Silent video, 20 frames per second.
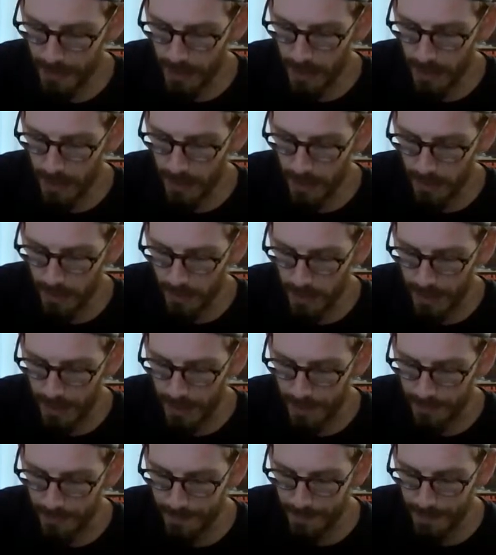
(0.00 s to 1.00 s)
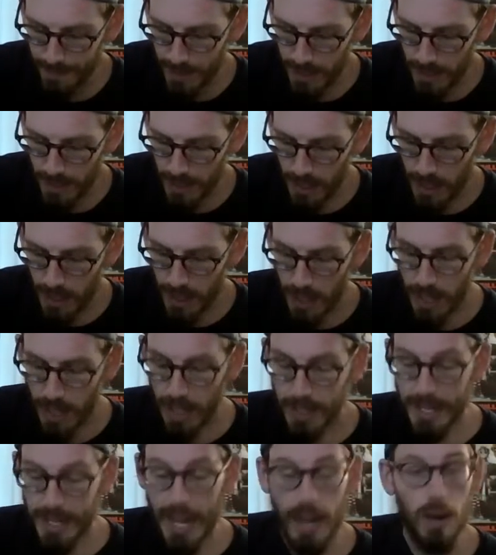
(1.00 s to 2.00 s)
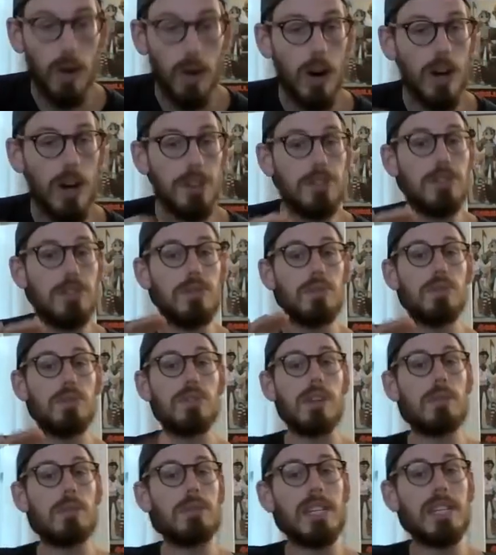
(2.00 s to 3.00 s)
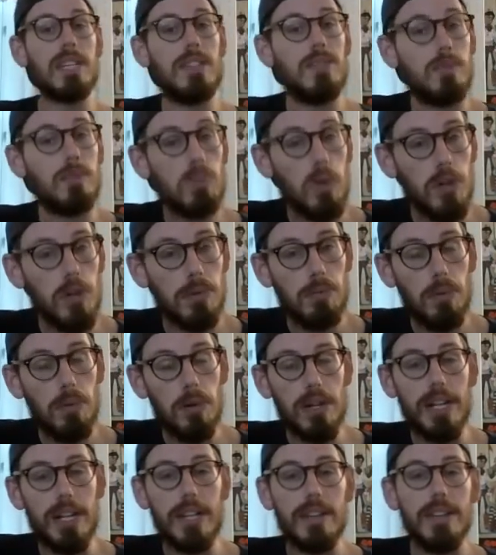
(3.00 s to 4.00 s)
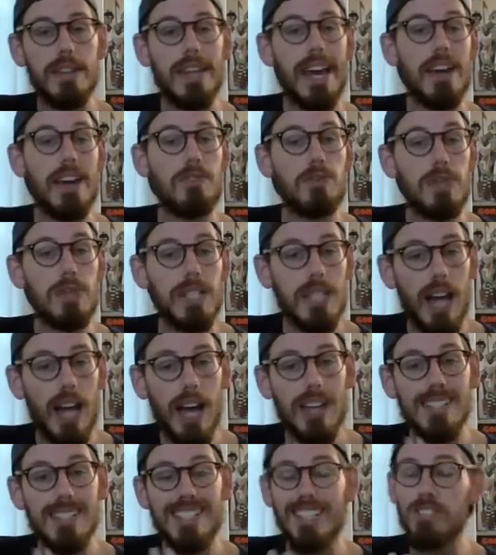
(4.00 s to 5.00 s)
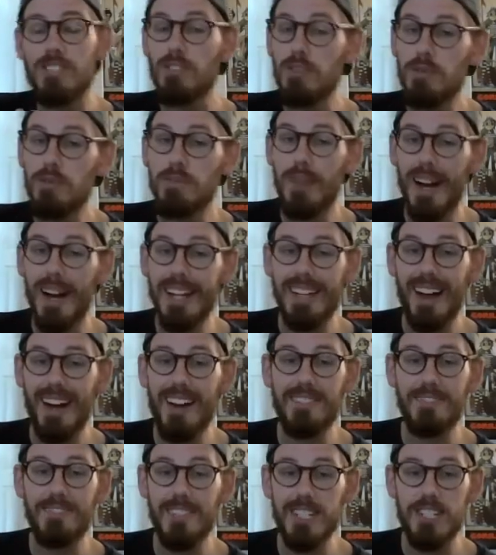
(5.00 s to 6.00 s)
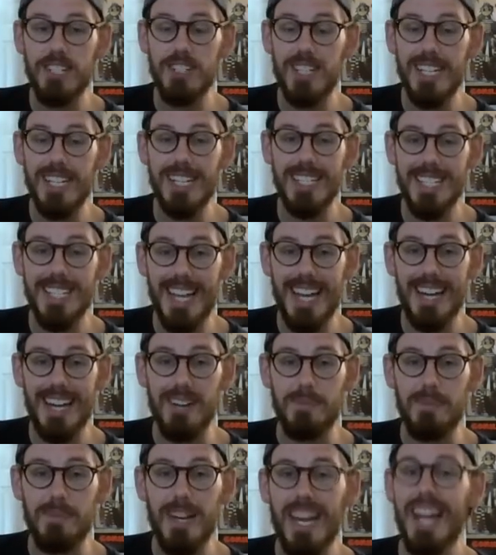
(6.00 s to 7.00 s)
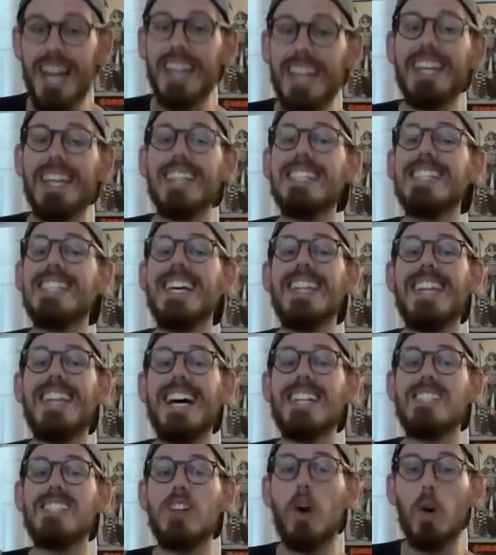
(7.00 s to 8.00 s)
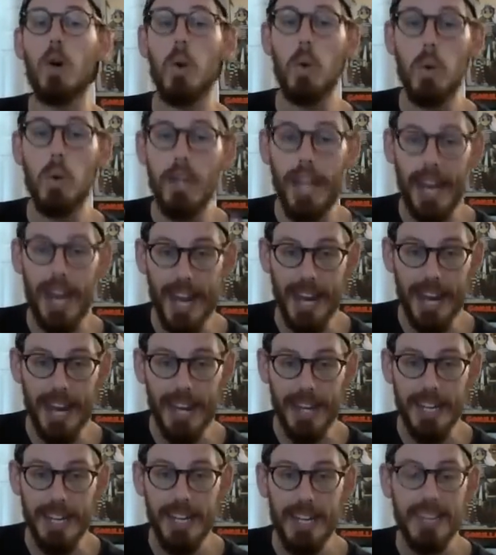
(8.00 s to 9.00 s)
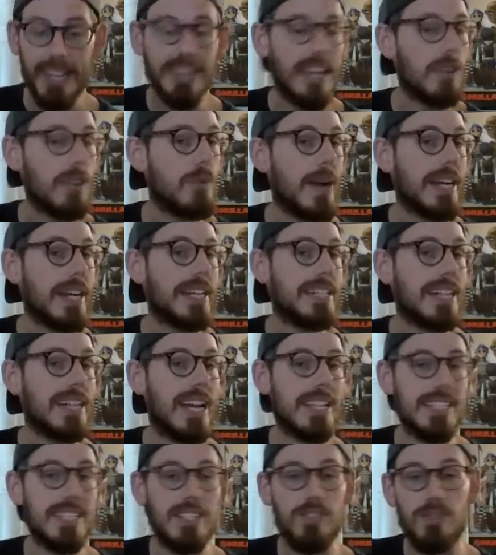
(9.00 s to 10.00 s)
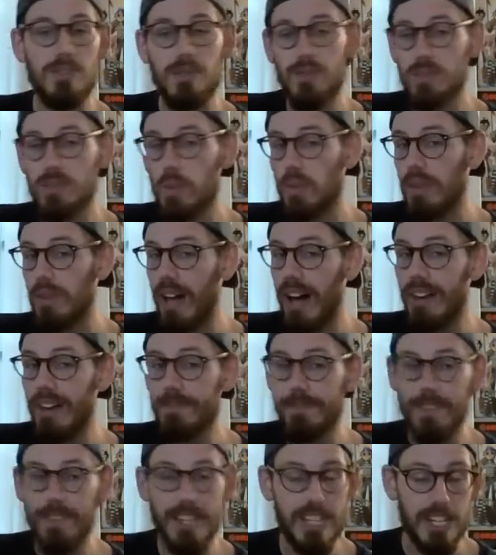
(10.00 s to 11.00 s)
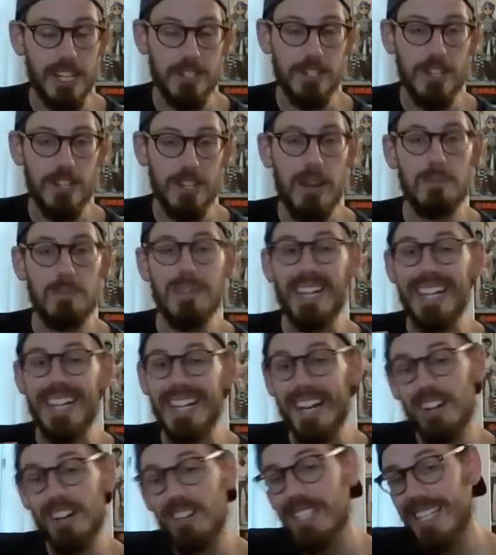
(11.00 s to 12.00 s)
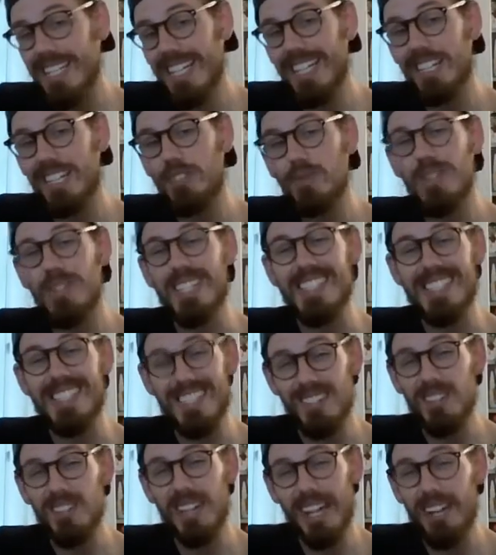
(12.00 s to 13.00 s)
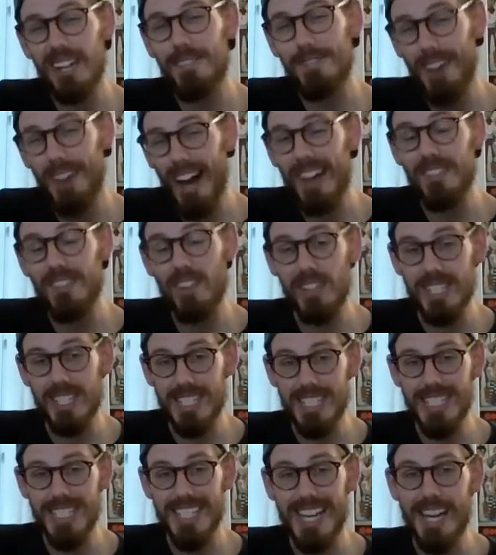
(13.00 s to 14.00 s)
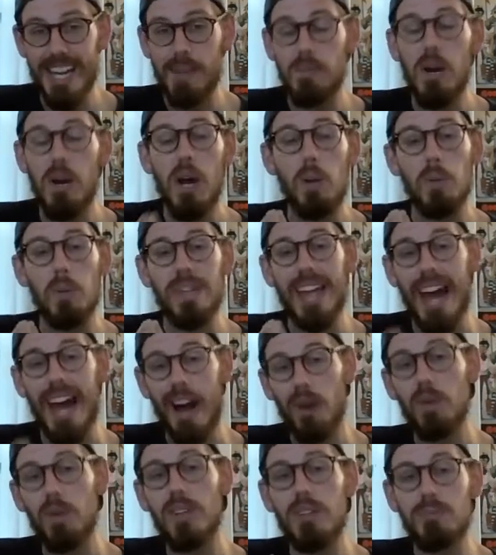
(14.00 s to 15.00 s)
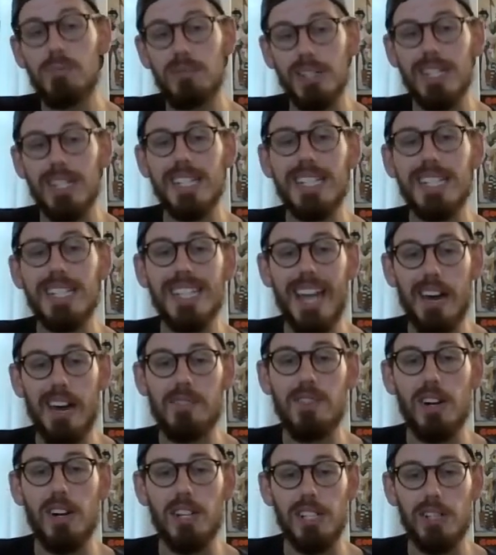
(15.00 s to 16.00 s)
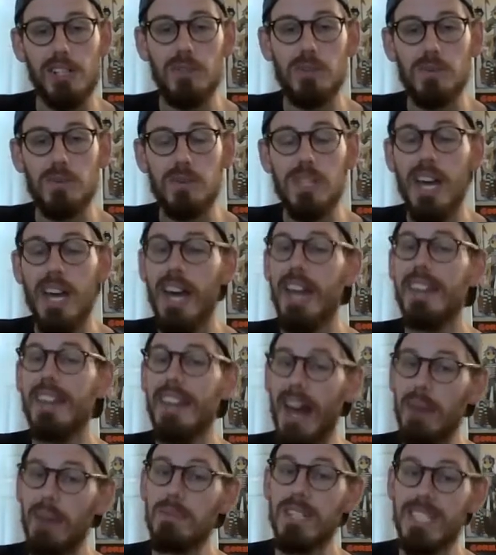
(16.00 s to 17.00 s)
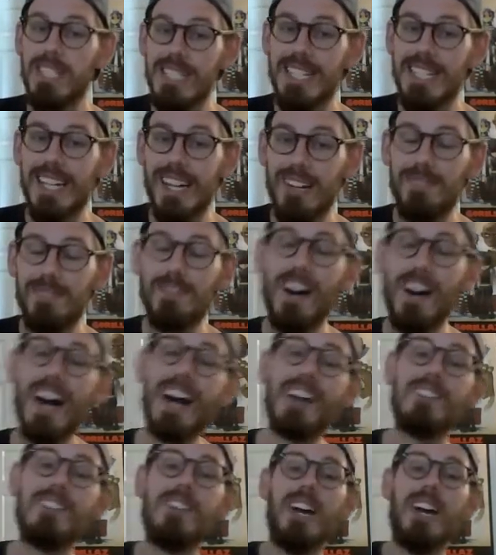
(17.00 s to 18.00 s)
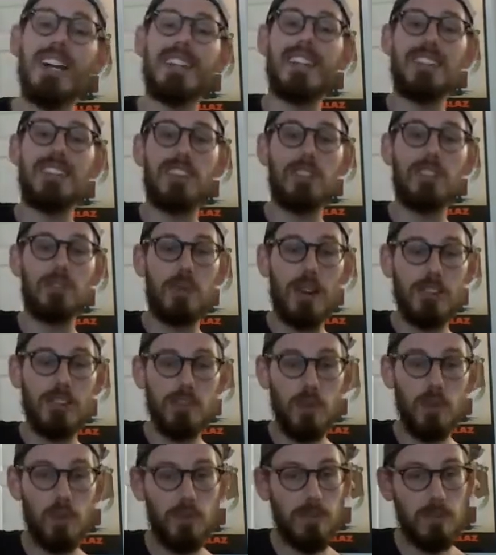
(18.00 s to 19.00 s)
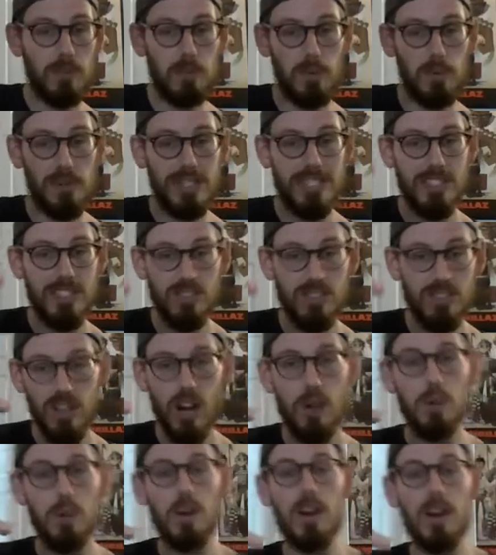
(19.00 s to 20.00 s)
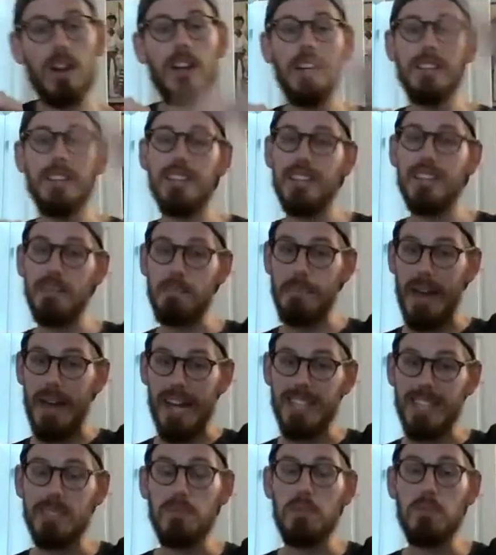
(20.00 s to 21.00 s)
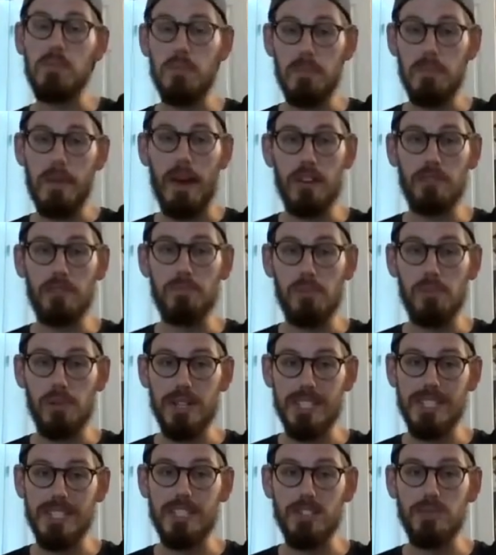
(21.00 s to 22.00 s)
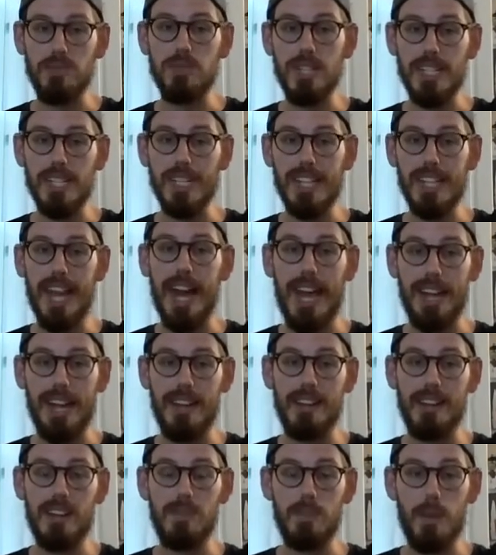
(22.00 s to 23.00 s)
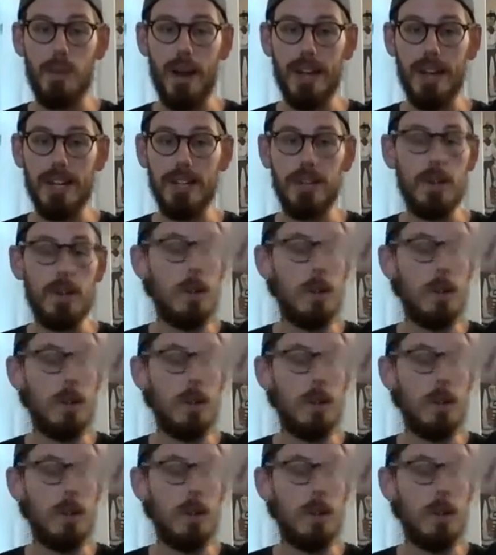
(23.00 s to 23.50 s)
All right. Now, on to something even more important. They have realized that you might not finish the exam, and they said that's okay. They recognize that students will not finish, but they guarantee that you can still get a 5 on this exam without completing the FRQs. That means to get a 5, that the threshold for points is lower than the maximum amount of points that you can get, right?